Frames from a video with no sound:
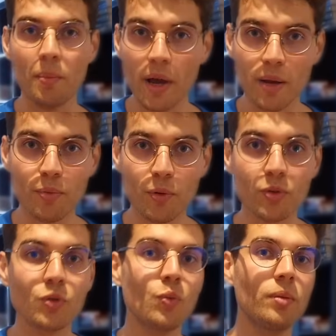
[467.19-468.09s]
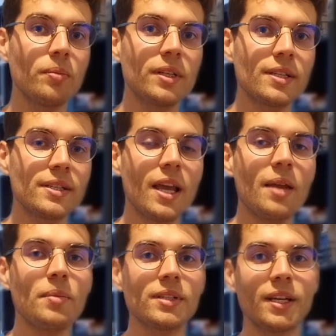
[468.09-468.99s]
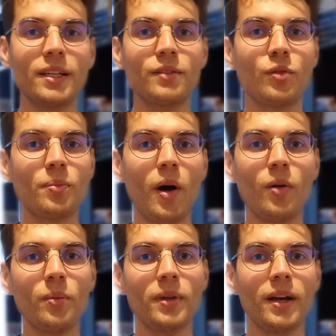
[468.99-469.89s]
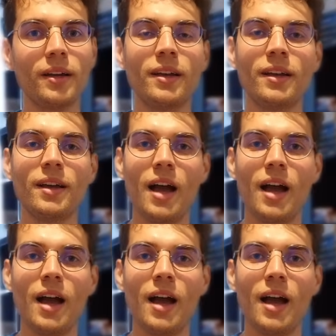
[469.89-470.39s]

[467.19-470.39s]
But my approach will be the same as I did for Power BI.